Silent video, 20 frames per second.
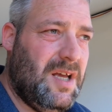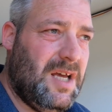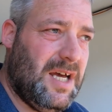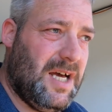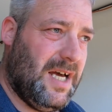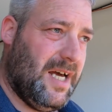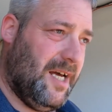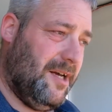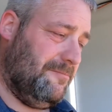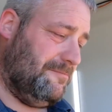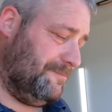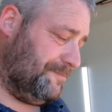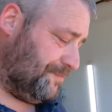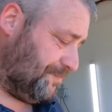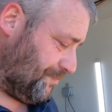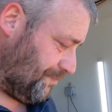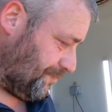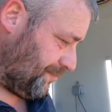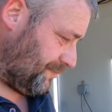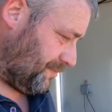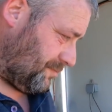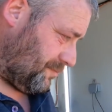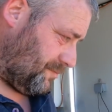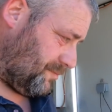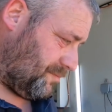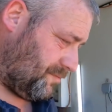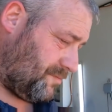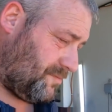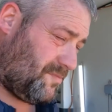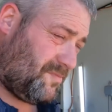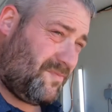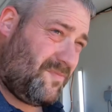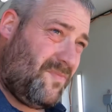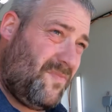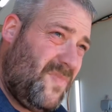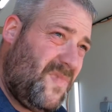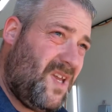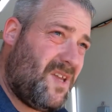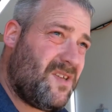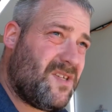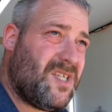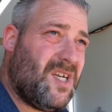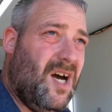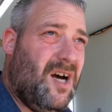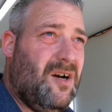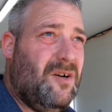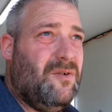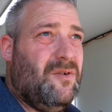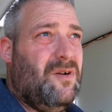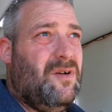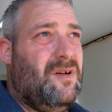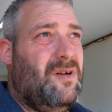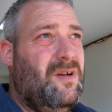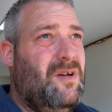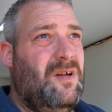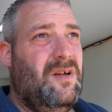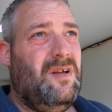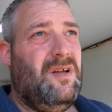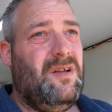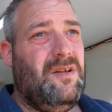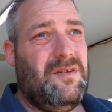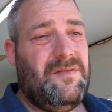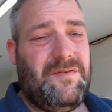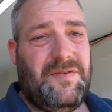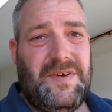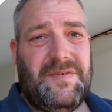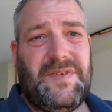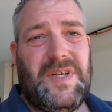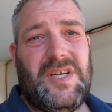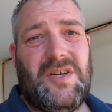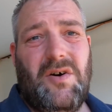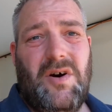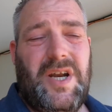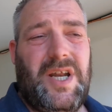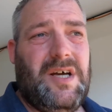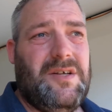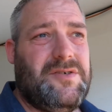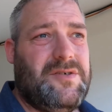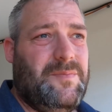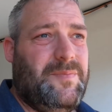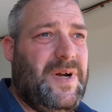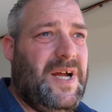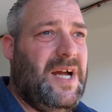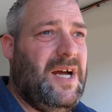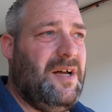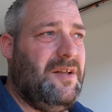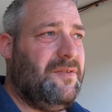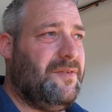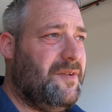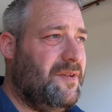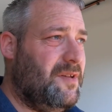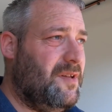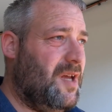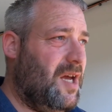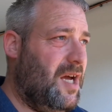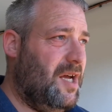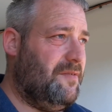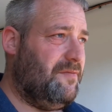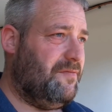So £5,900, and